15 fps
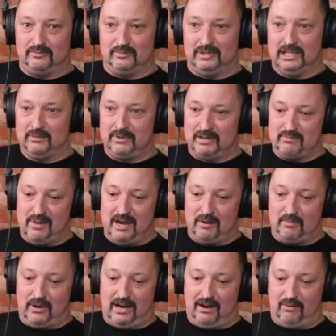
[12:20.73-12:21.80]
limited
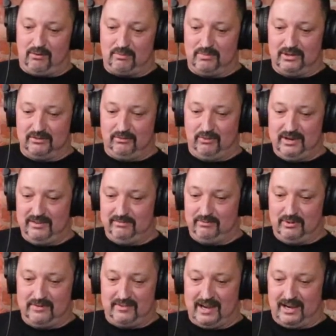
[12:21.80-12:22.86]
manpower, but
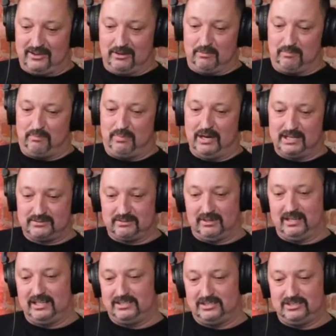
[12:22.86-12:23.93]
we've got the best
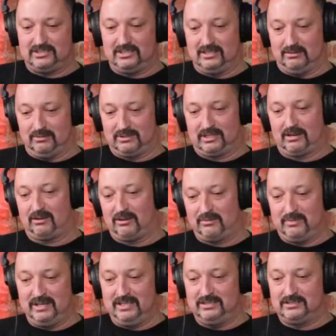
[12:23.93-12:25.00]
relationship with Curry
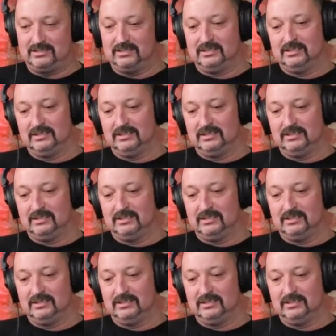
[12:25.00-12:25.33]
Beach,